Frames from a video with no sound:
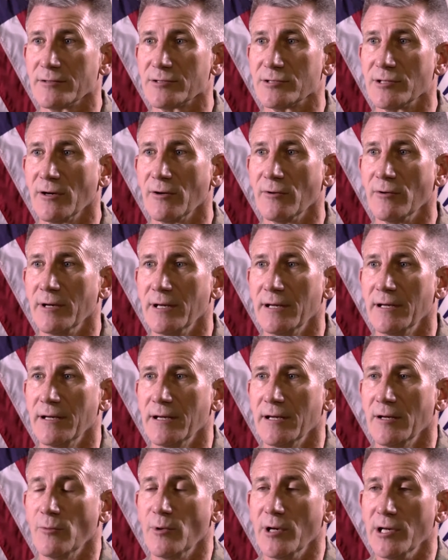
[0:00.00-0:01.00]
So
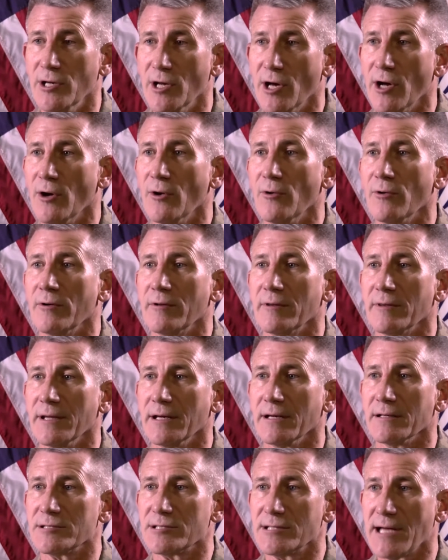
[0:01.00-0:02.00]
we know
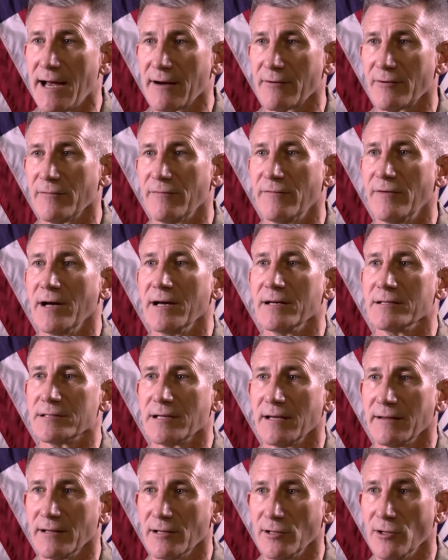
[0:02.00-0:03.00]
the sacrifice
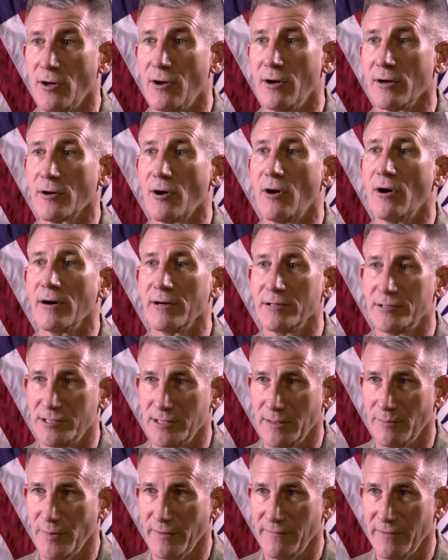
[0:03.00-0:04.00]
and the long
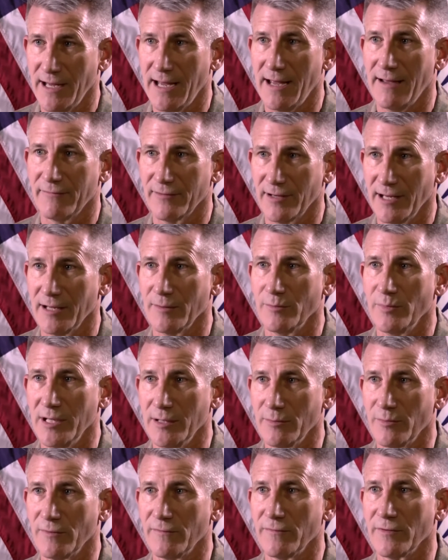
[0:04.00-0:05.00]
hardship of the Afghan
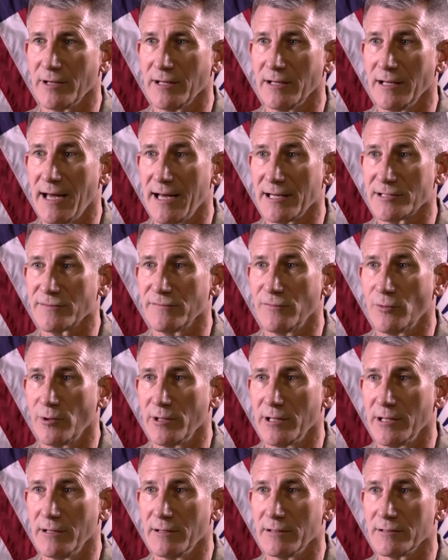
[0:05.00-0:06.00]
people for the last
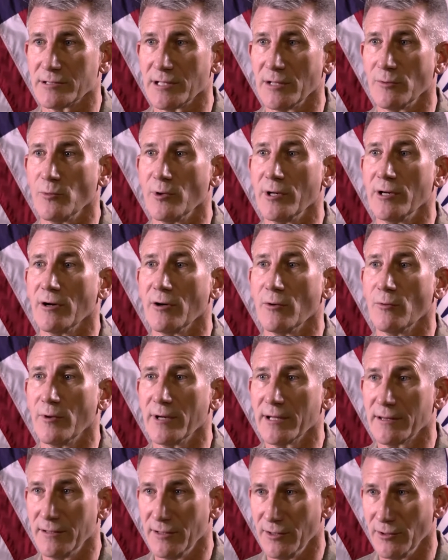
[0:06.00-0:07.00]
40 years, and we are
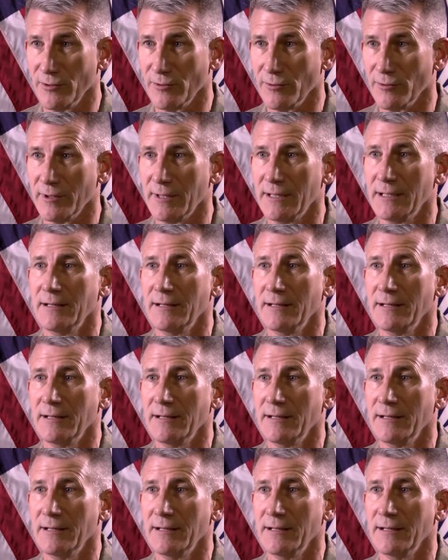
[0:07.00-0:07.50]
with you